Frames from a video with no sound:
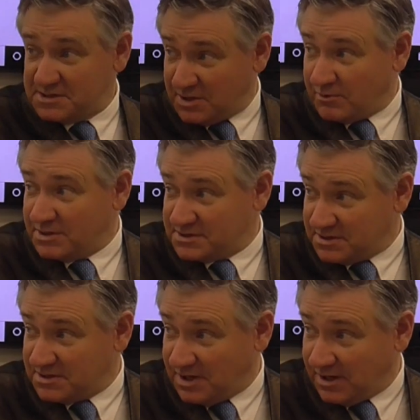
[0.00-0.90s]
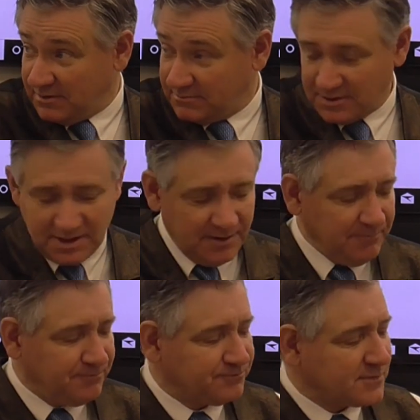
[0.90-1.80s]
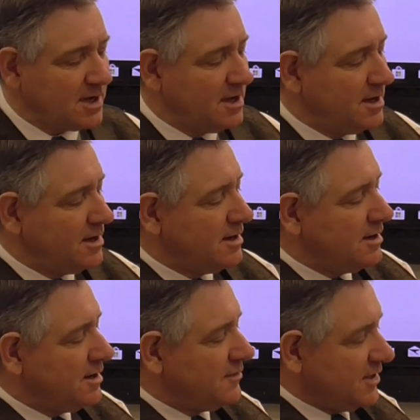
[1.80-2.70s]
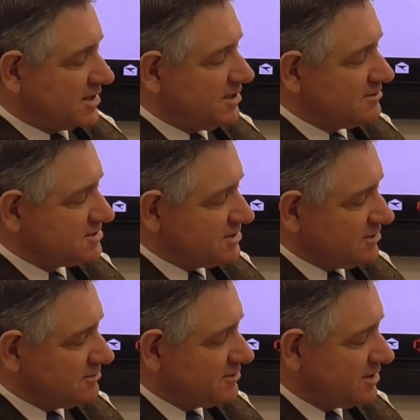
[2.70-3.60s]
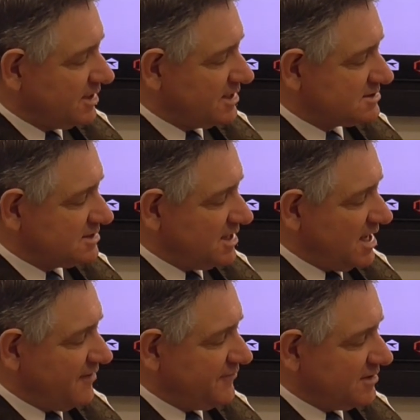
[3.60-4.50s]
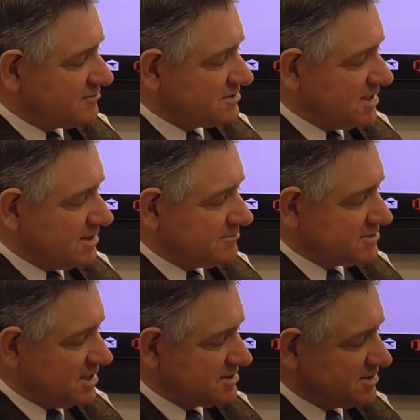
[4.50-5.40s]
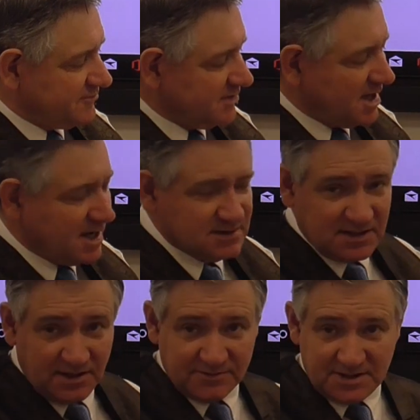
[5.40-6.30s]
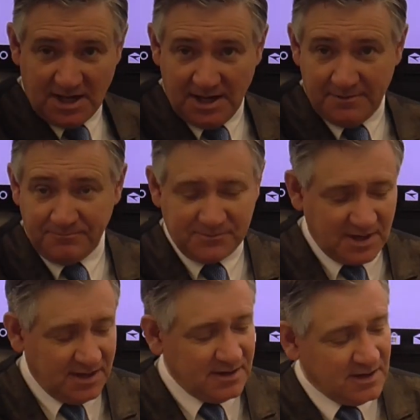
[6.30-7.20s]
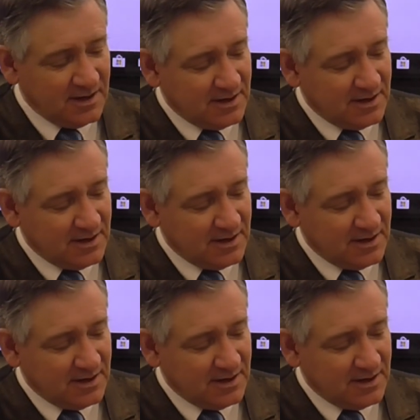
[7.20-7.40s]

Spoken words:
this equation today, okay? That kills you. It's the F equals M change in velocity over time, okay?